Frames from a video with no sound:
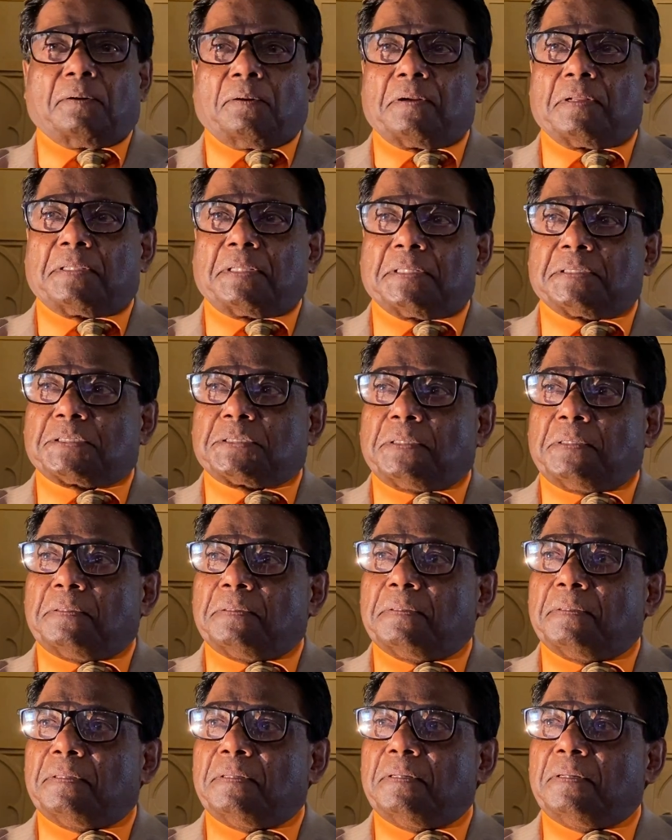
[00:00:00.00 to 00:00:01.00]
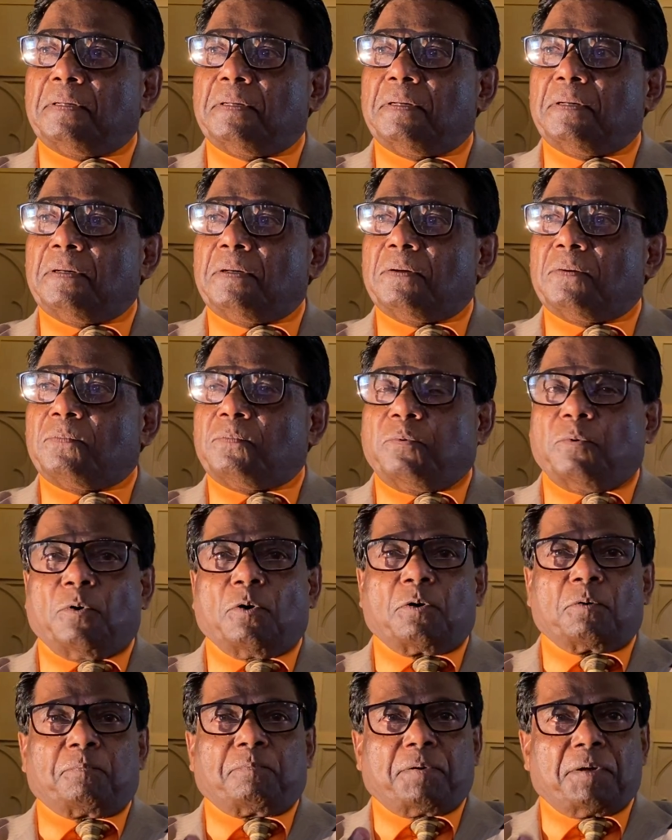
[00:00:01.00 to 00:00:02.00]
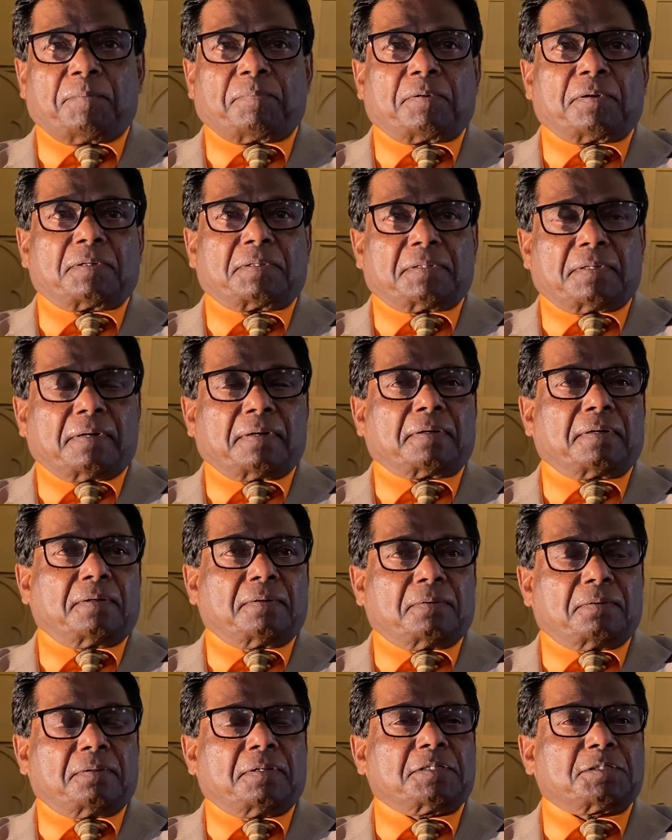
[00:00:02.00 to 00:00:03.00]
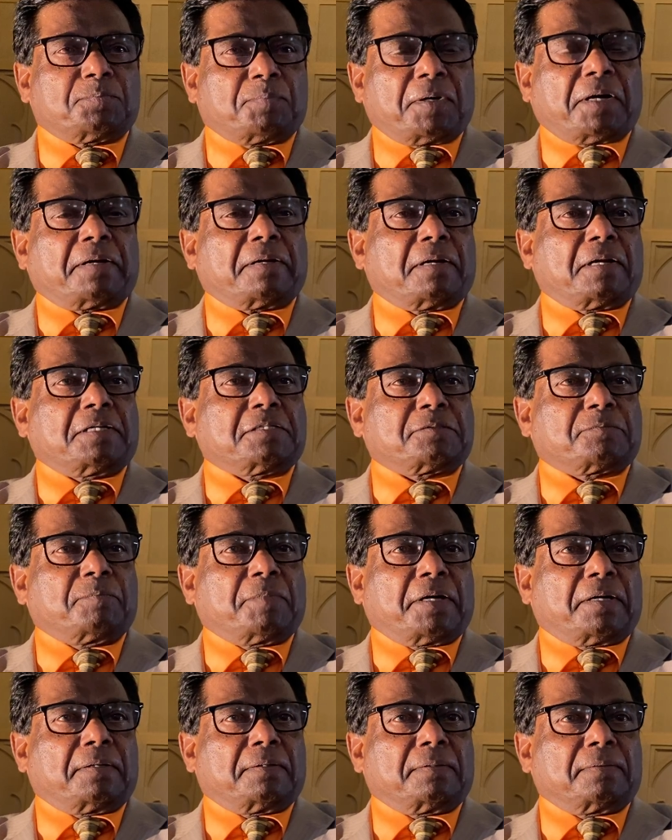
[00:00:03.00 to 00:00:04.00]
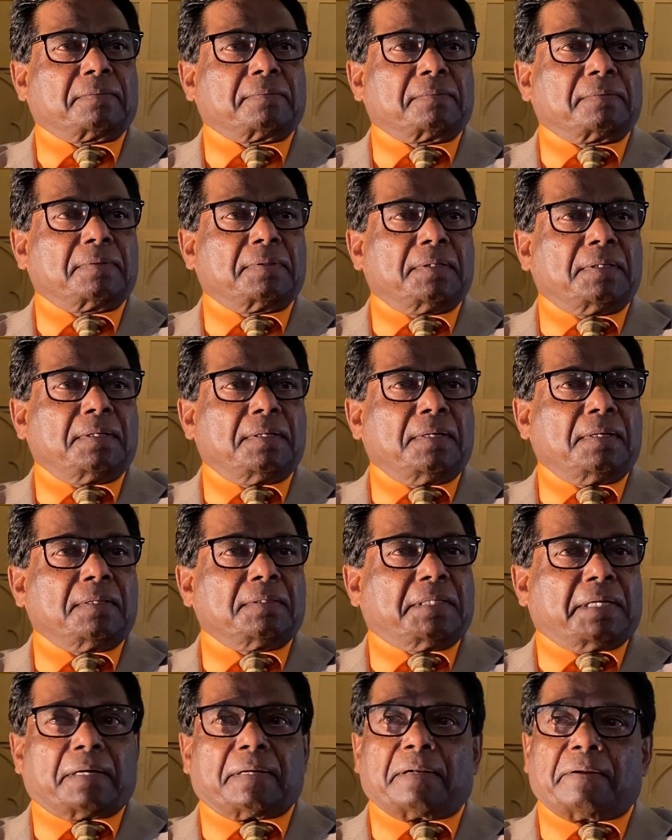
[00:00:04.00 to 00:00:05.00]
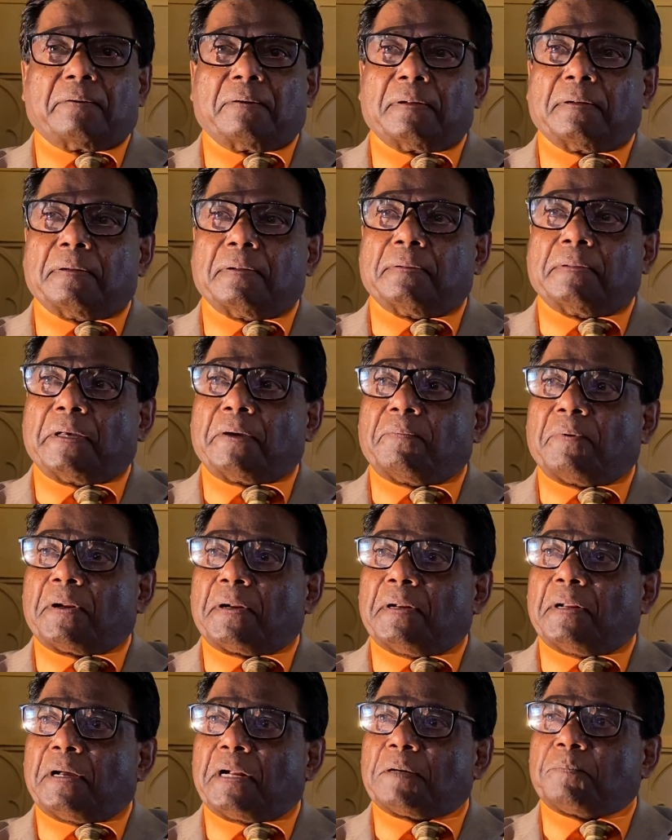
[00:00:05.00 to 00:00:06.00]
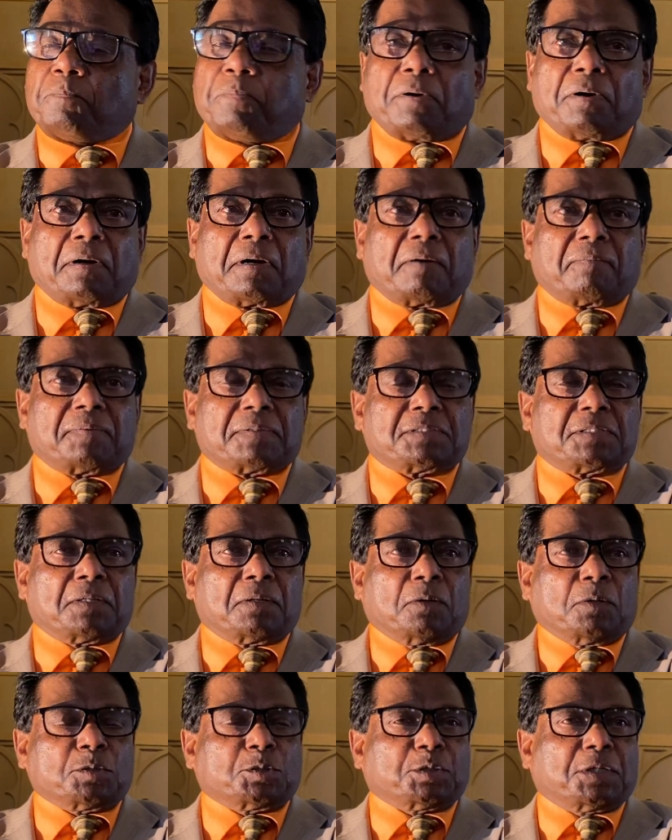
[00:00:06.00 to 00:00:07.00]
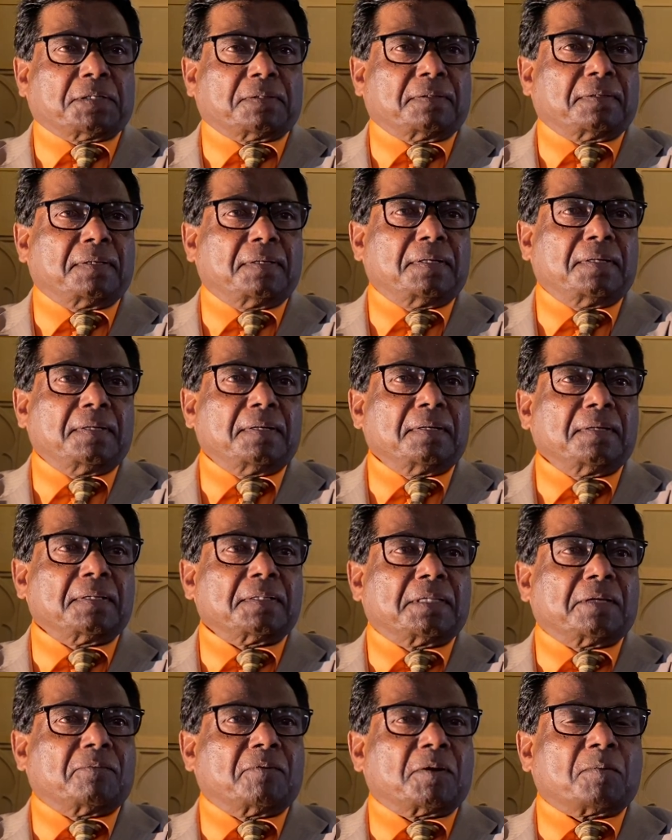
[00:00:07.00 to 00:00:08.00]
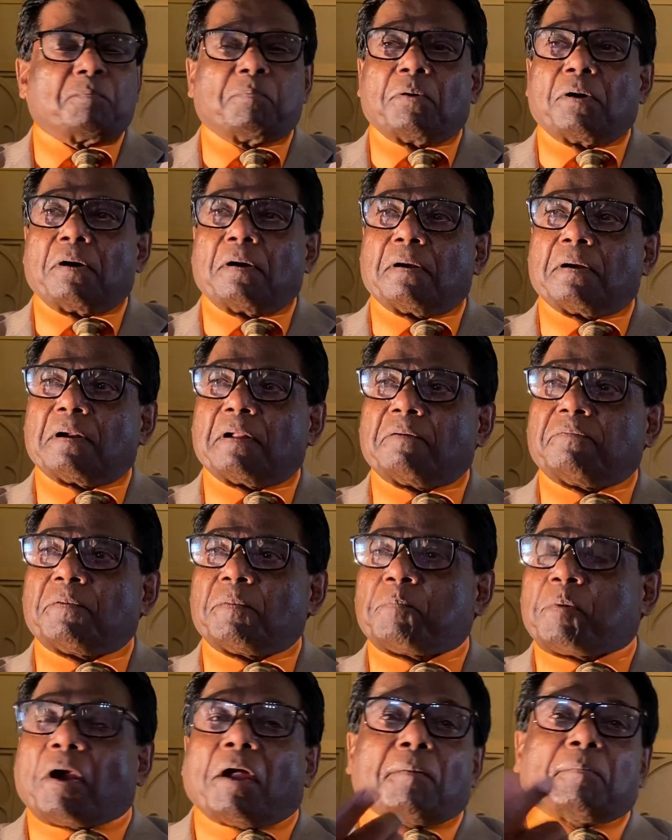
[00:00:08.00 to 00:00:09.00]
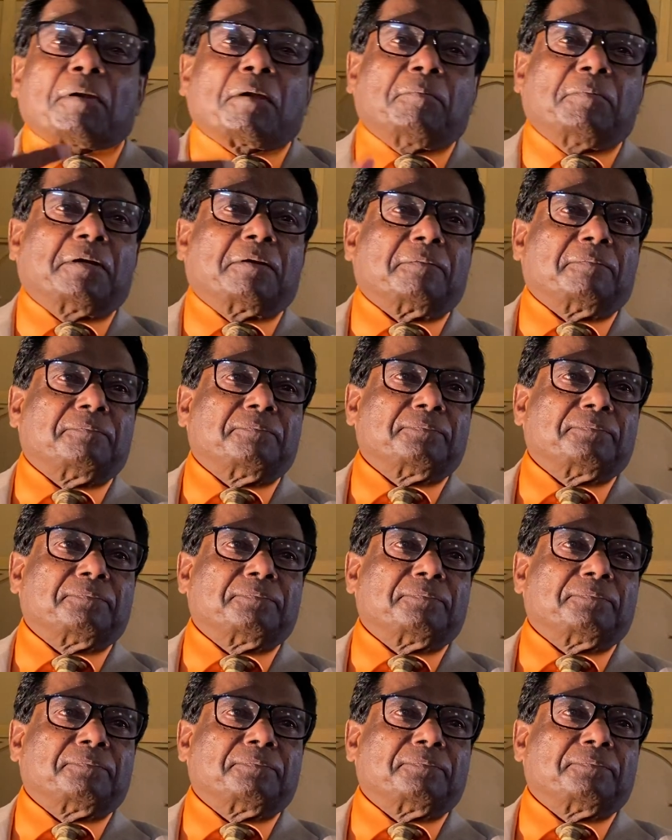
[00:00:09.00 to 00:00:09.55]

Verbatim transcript: Don't you think so? Four people talking to this paralyzed man. They, are, they were not part of a solution, they were part of a problem.